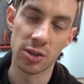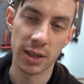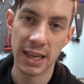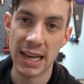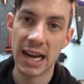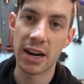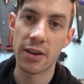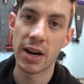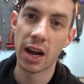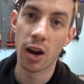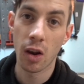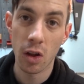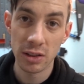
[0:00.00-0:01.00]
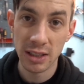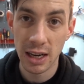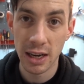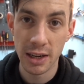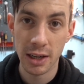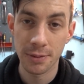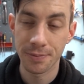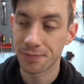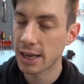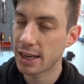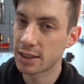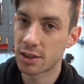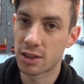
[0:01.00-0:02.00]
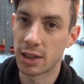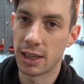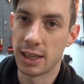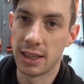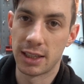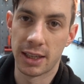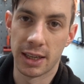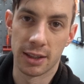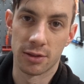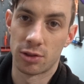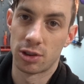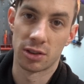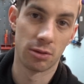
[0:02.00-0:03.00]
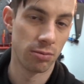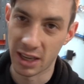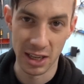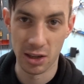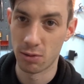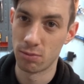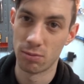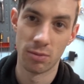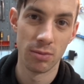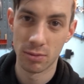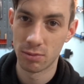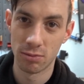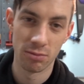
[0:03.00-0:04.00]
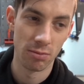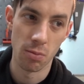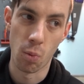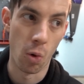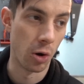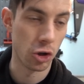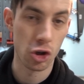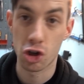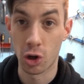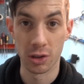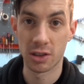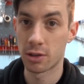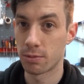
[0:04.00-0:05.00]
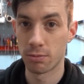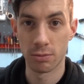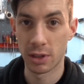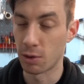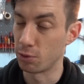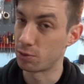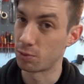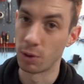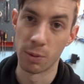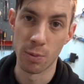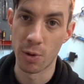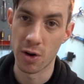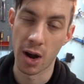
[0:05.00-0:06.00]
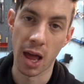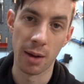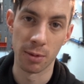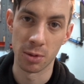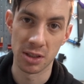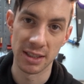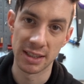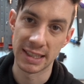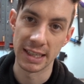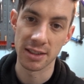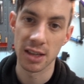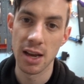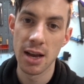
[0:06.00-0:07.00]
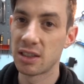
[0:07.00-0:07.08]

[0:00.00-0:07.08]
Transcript: So they are a lot harder and they can just take more shots they will be more reliable with these gears.